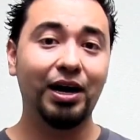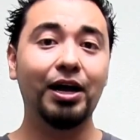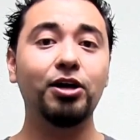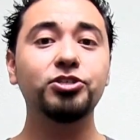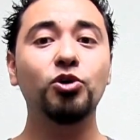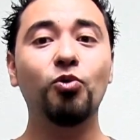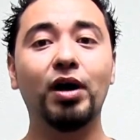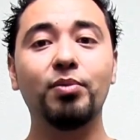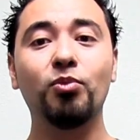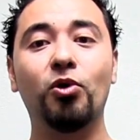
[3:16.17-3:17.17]
I also
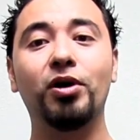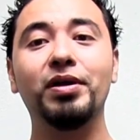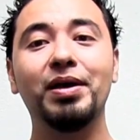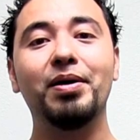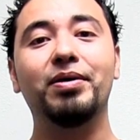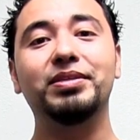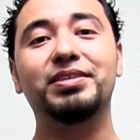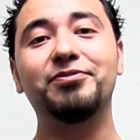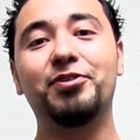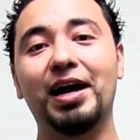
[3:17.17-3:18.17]
want more
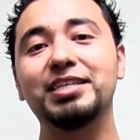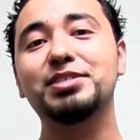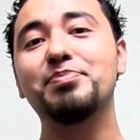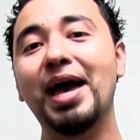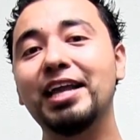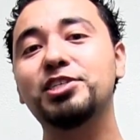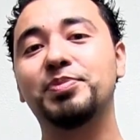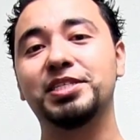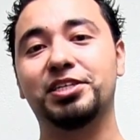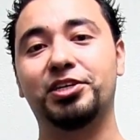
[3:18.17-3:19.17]
device
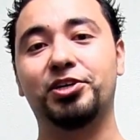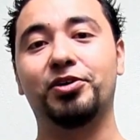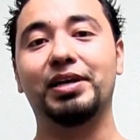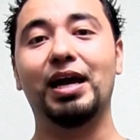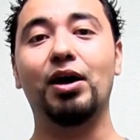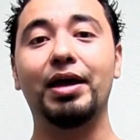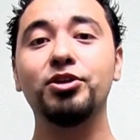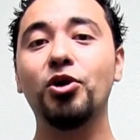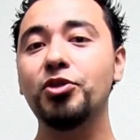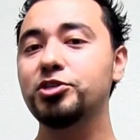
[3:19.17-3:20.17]
management security. I
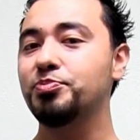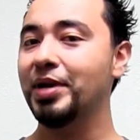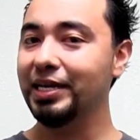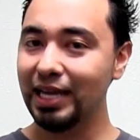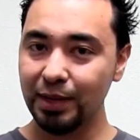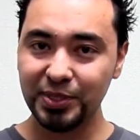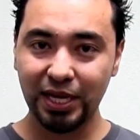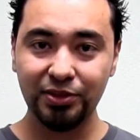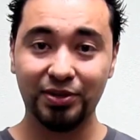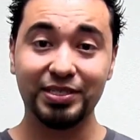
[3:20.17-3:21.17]
know there's many apps
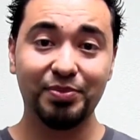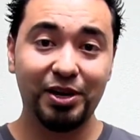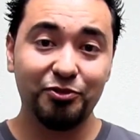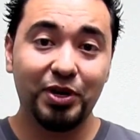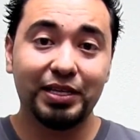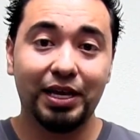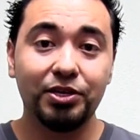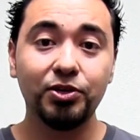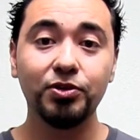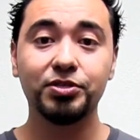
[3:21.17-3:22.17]
out there. As a matter of fact, I
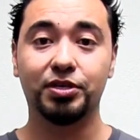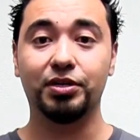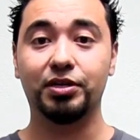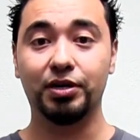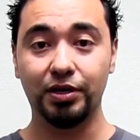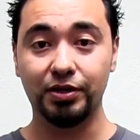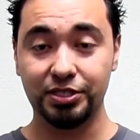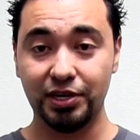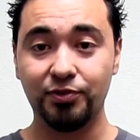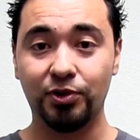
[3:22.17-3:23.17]
use
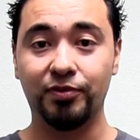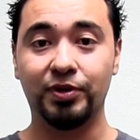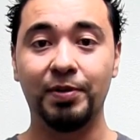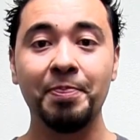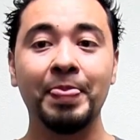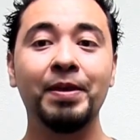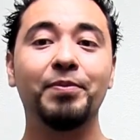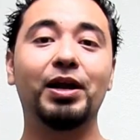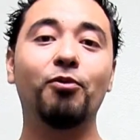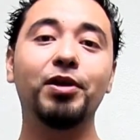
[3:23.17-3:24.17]
several of them,
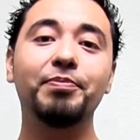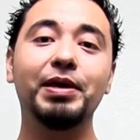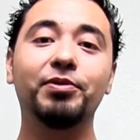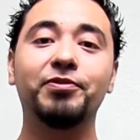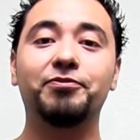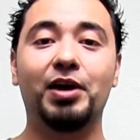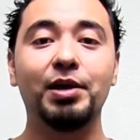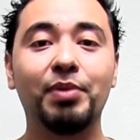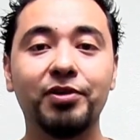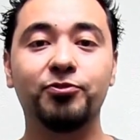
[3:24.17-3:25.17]
but I want to be able to
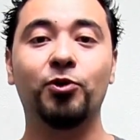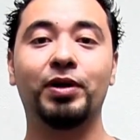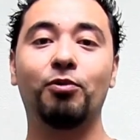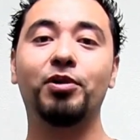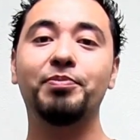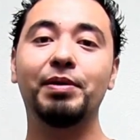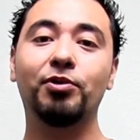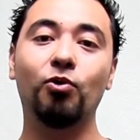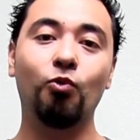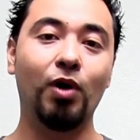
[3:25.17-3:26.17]
find my phone. I want to be
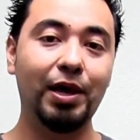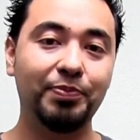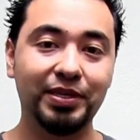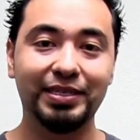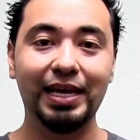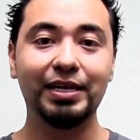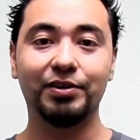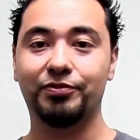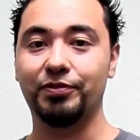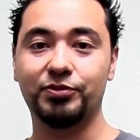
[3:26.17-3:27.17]
able to wipe the
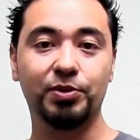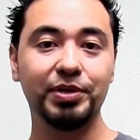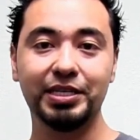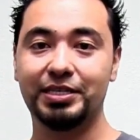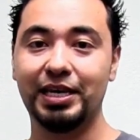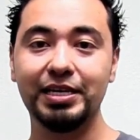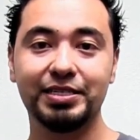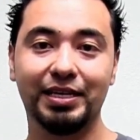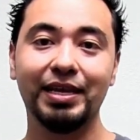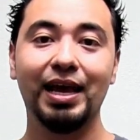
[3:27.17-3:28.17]
data if somebody
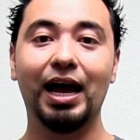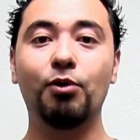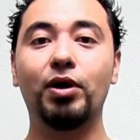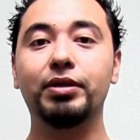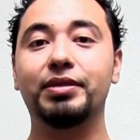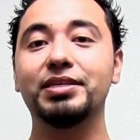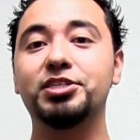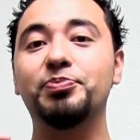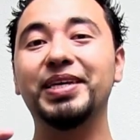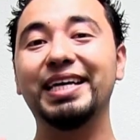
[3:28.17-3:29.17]
takes it. I want
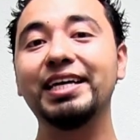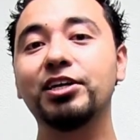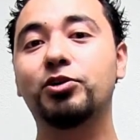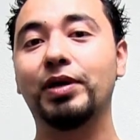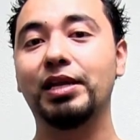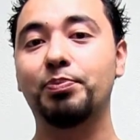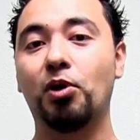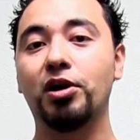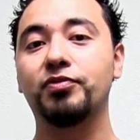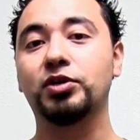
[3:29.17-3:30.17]
this to be integrated
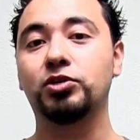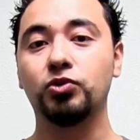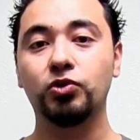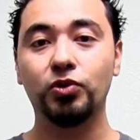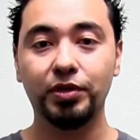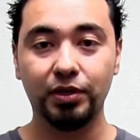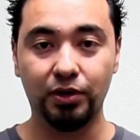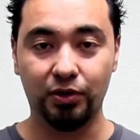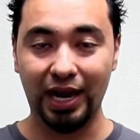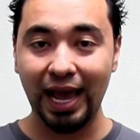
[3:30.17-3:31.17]
part of the Google
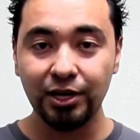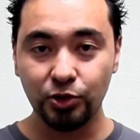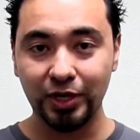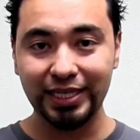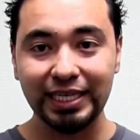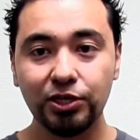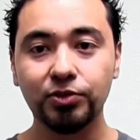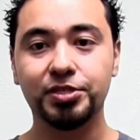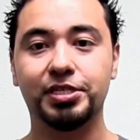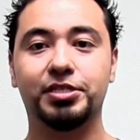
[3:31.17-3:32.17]
or Android
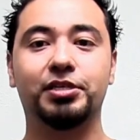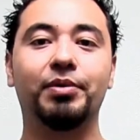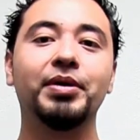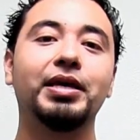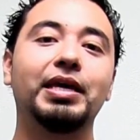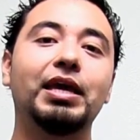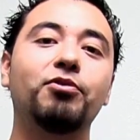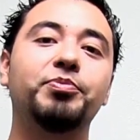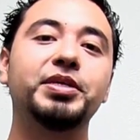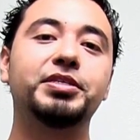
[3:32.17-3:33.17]
ecosystem.
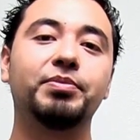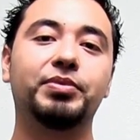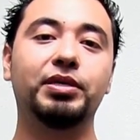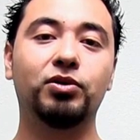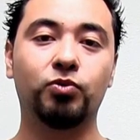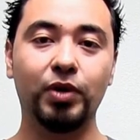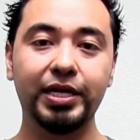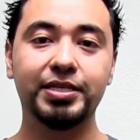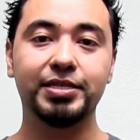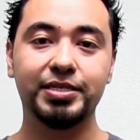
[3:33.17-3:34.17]
It would be something
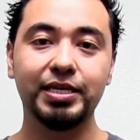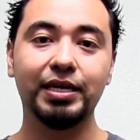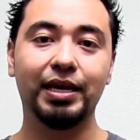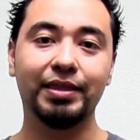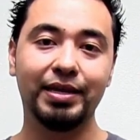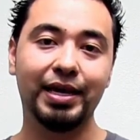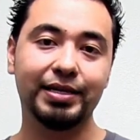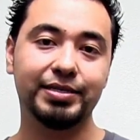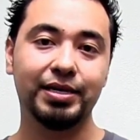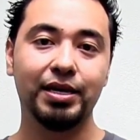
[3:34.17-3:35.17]
great to see in the
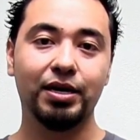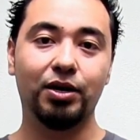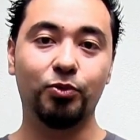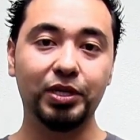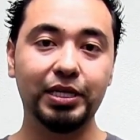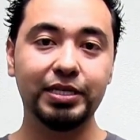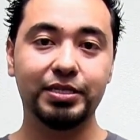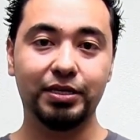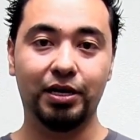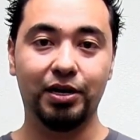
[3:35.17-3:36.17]
next
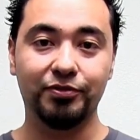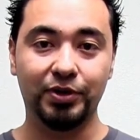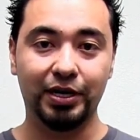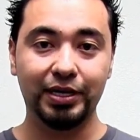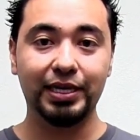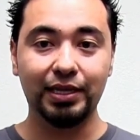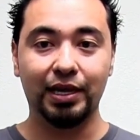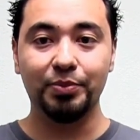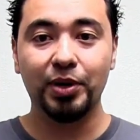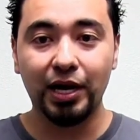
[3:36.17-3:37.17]
release of
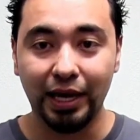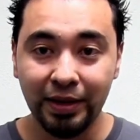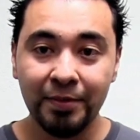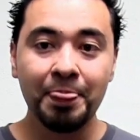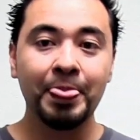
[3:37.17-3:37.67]
Keyline Pi.